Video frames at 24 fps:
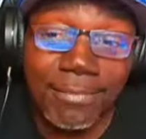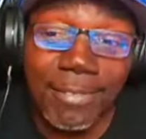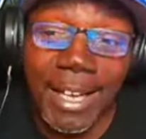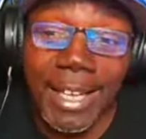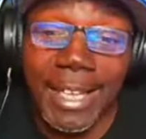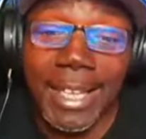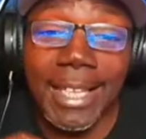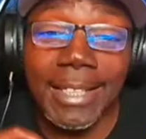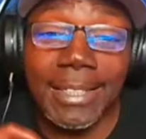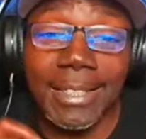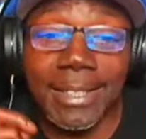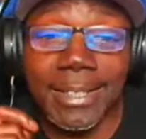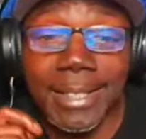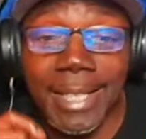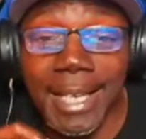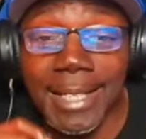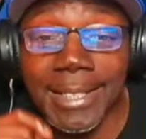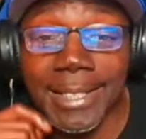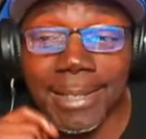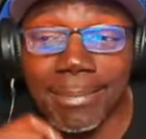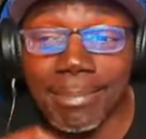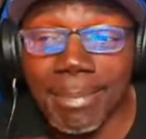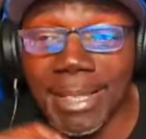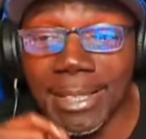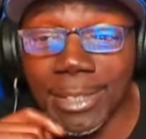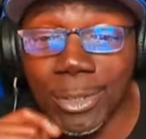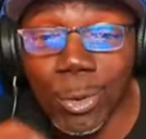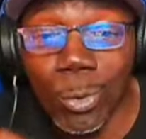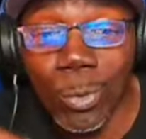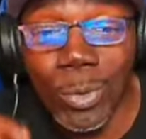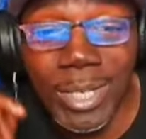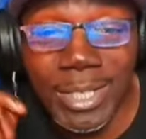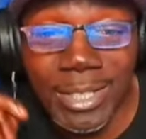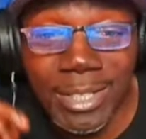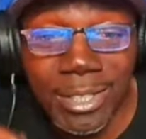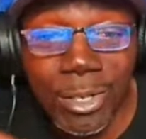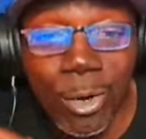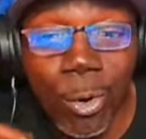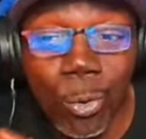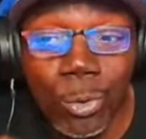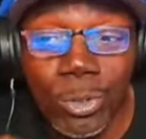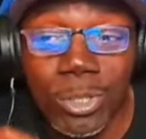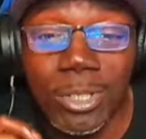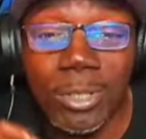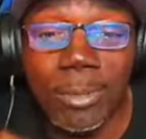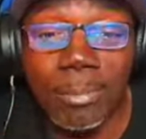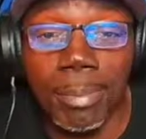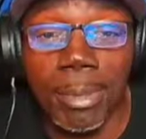right here is a testament to his
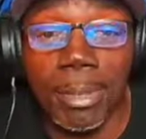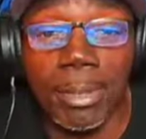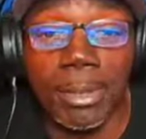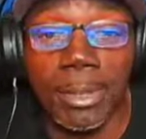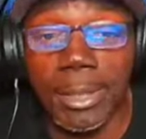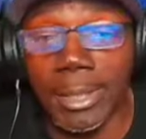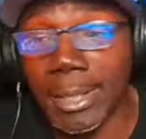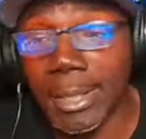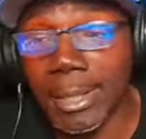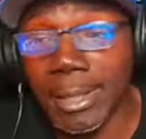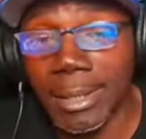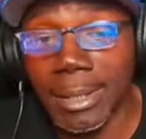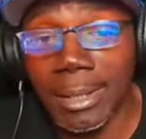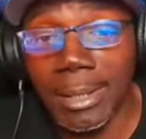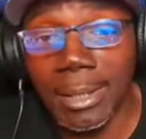coaching ability.